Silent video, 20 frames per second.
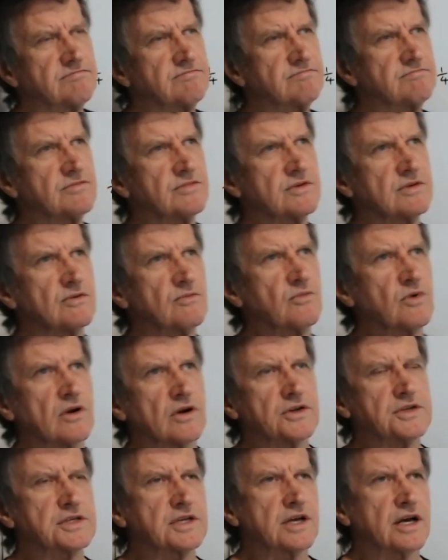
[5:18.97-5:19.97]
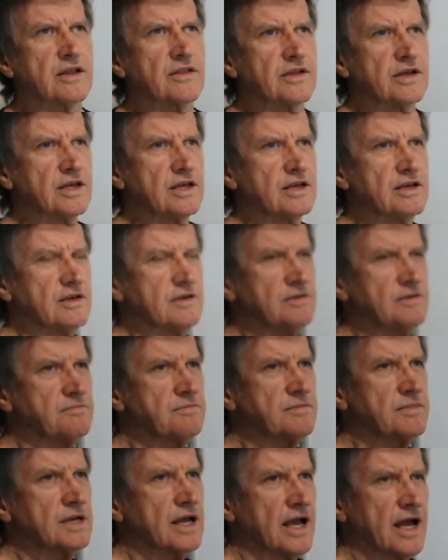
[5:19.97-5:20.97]
what will I say, the
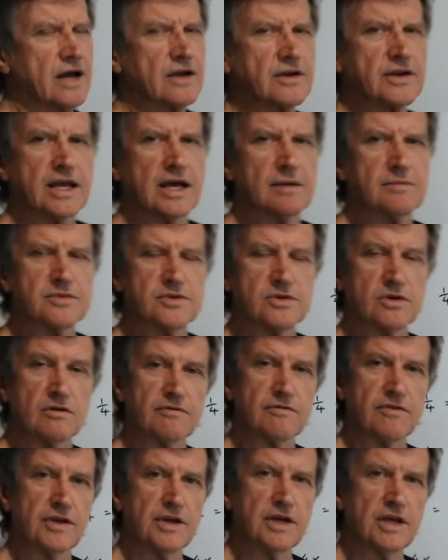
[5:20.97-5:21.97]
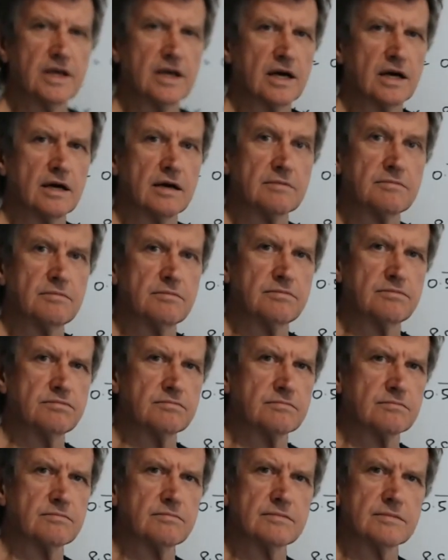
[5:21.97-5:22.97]
outcomes of the
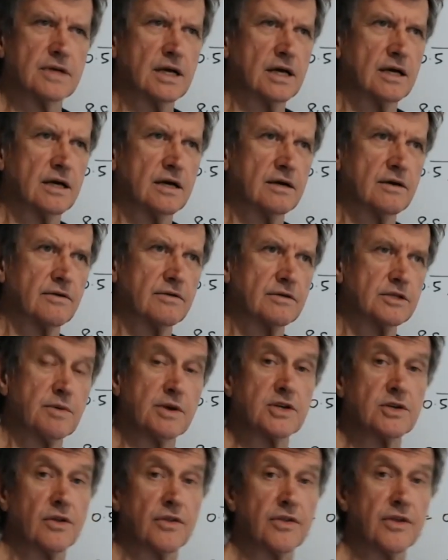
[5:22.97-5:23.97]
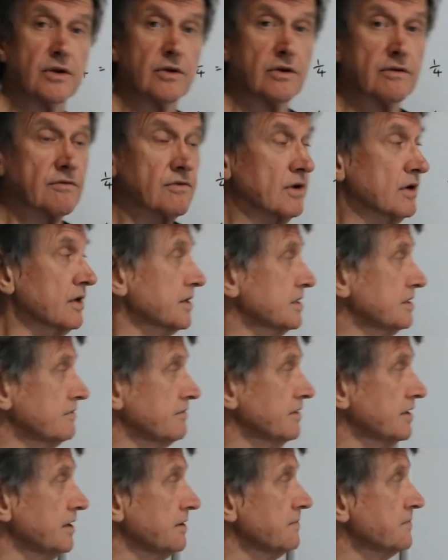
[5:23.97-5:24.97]
special theory of
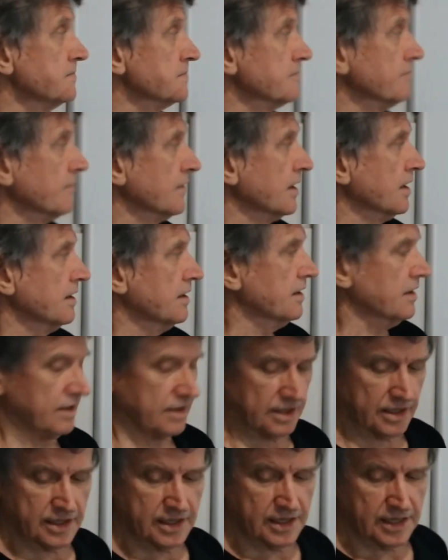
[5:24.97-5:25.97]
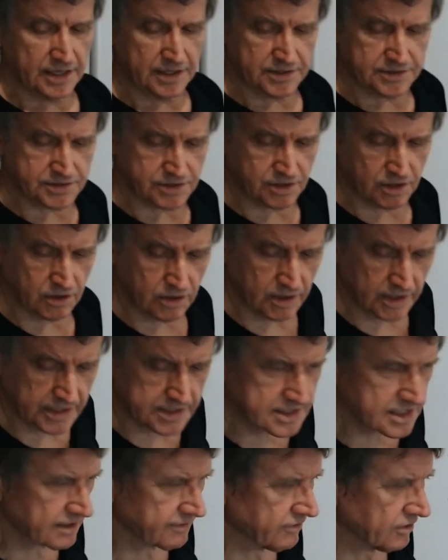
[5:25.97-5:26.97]
relativity. Okay, so
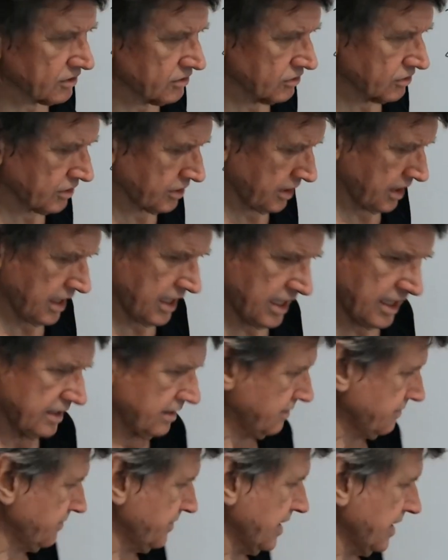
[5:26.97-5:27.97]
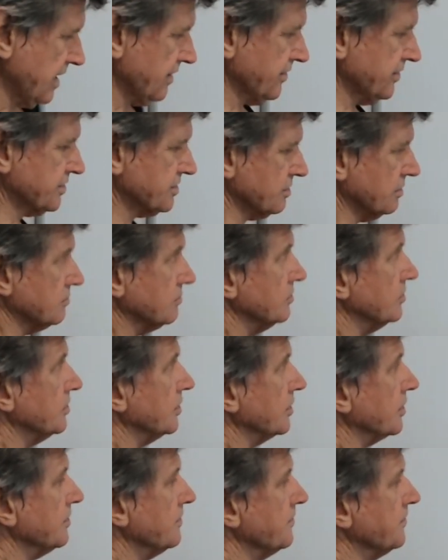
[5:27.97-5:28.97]
let's have a look at how this will
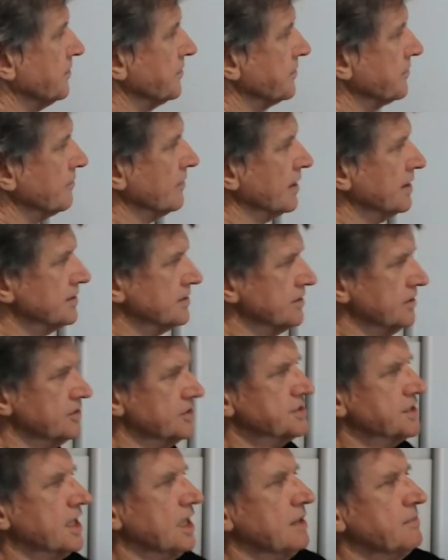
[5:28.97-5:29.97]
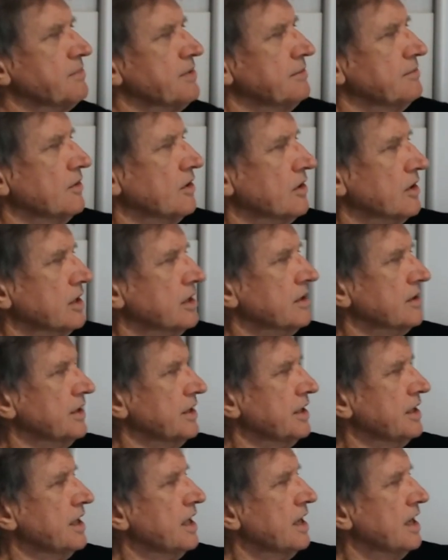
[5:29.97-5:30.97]
work. So just keep in mind
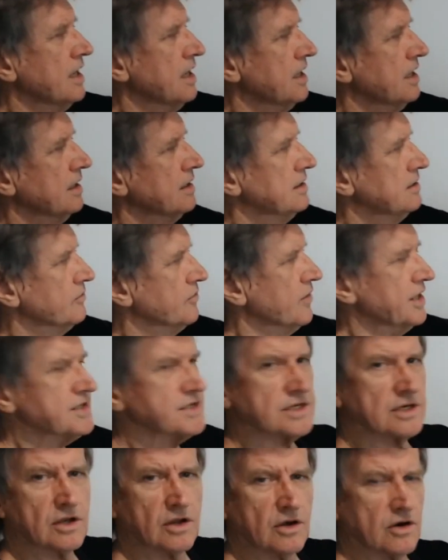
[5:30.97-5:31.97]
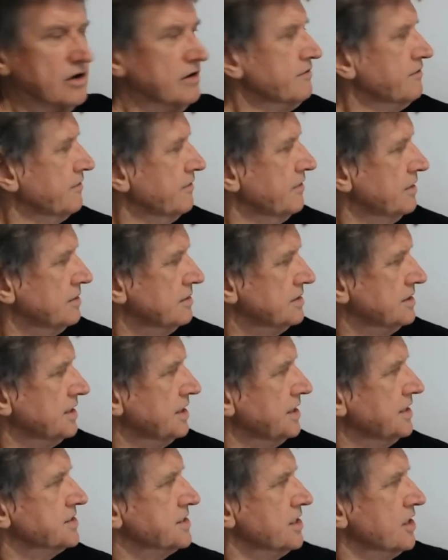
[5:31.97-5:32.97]
the rest life,
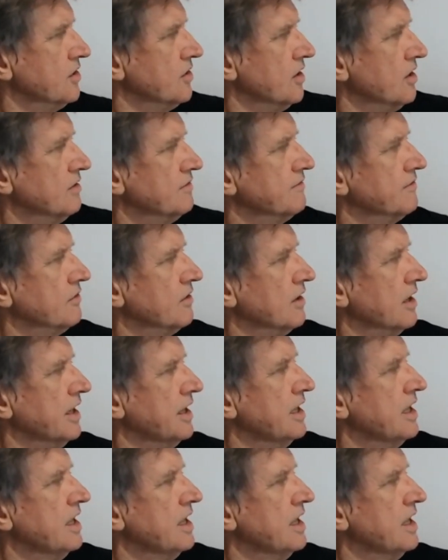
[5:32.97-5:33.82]
T0 for a